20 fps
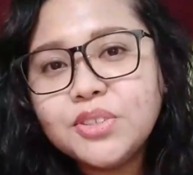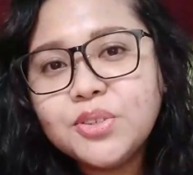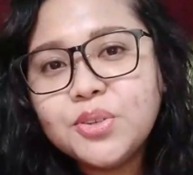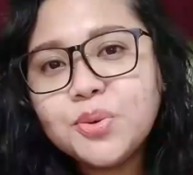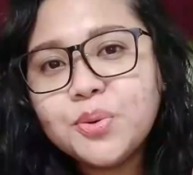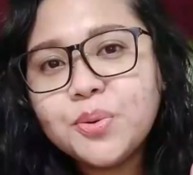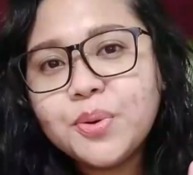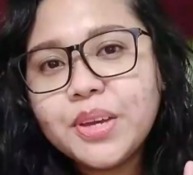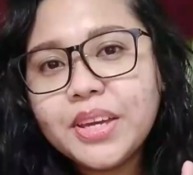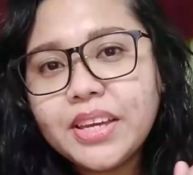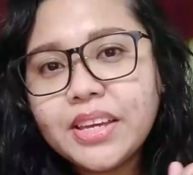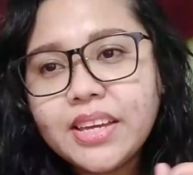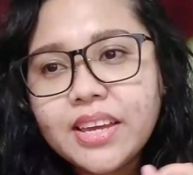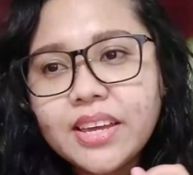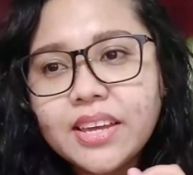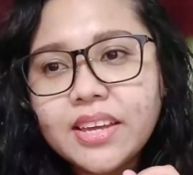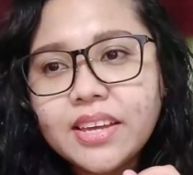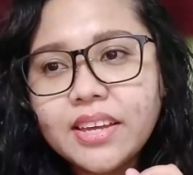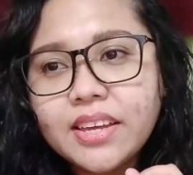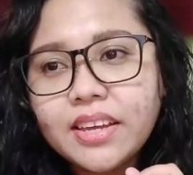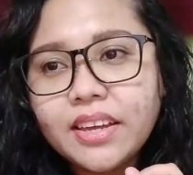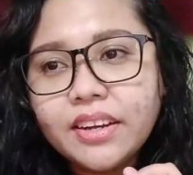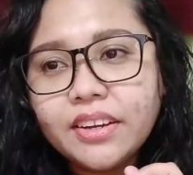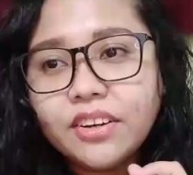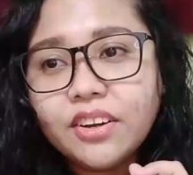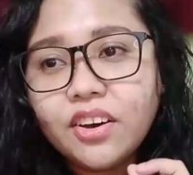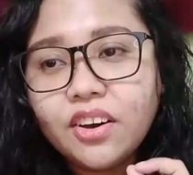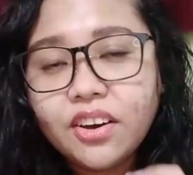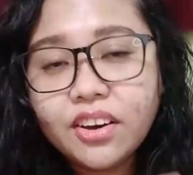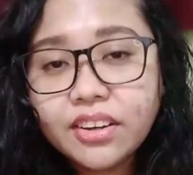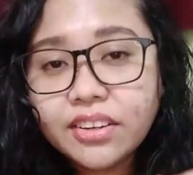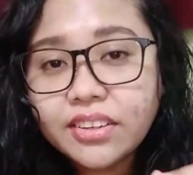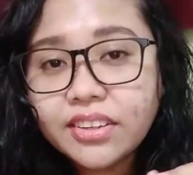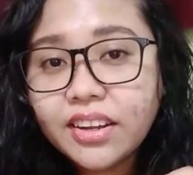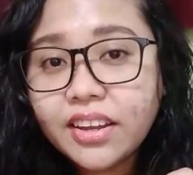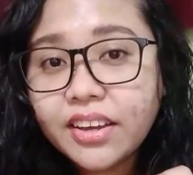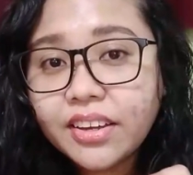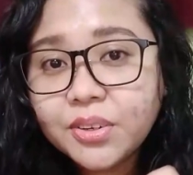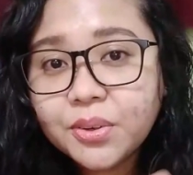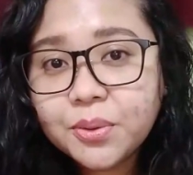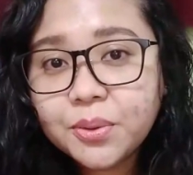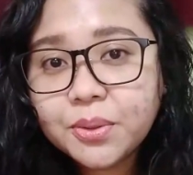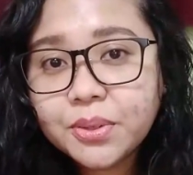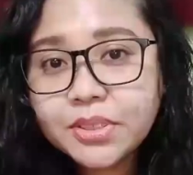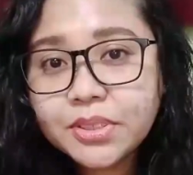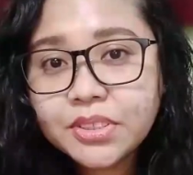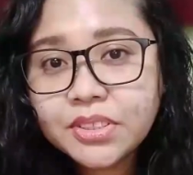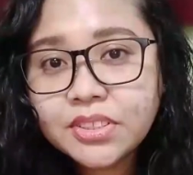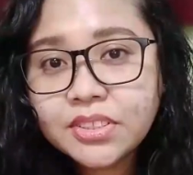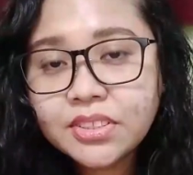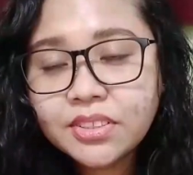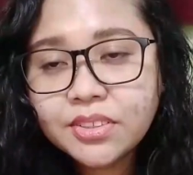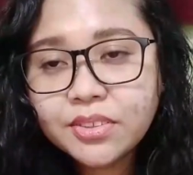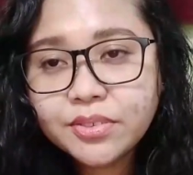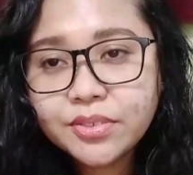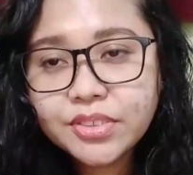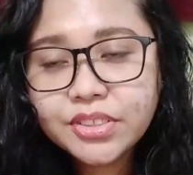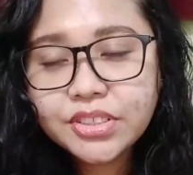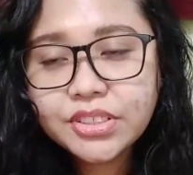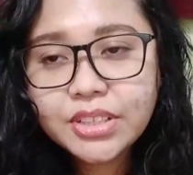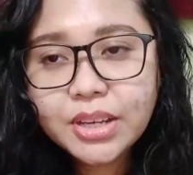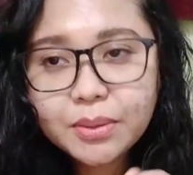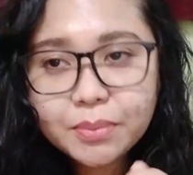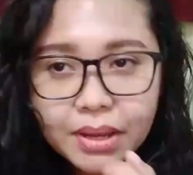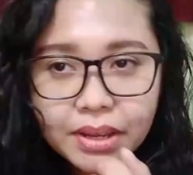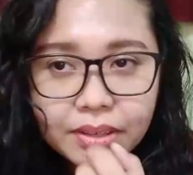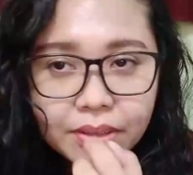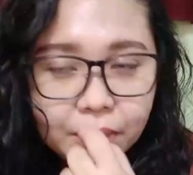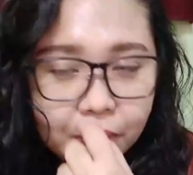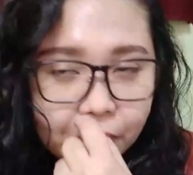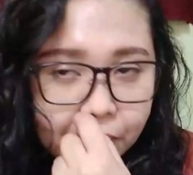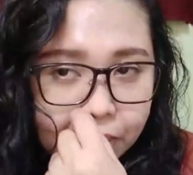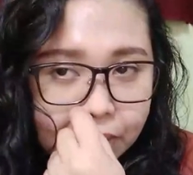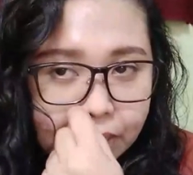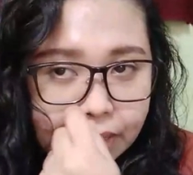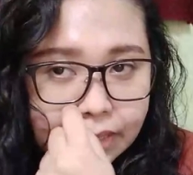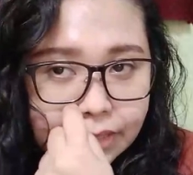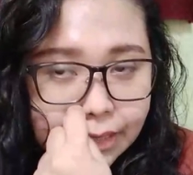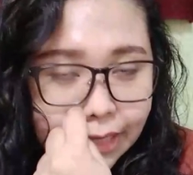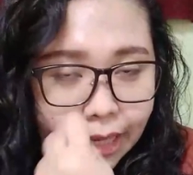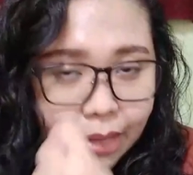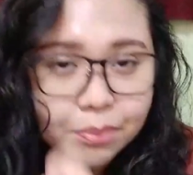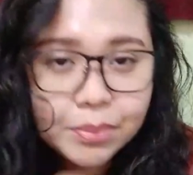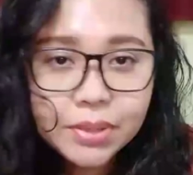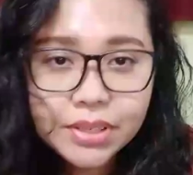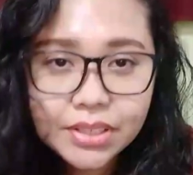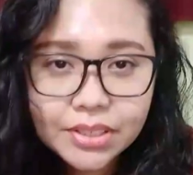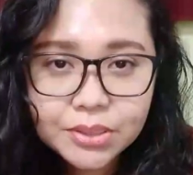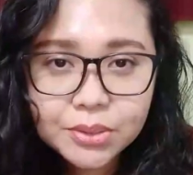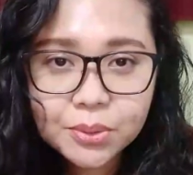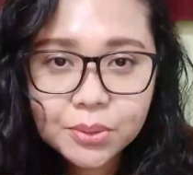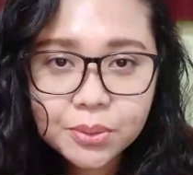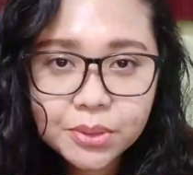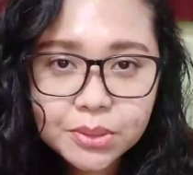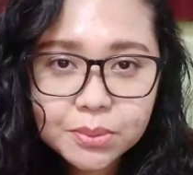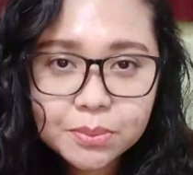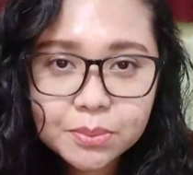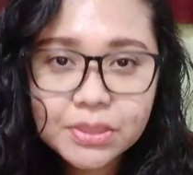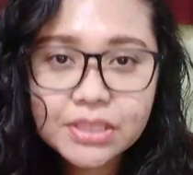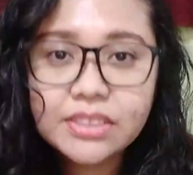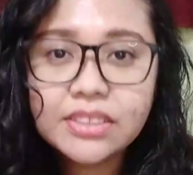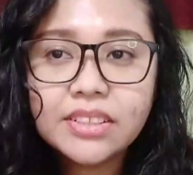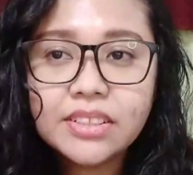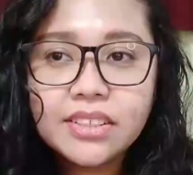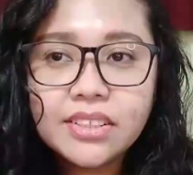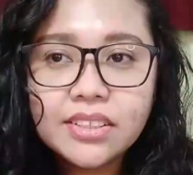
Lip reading: doing an online course for an online Japanese course, but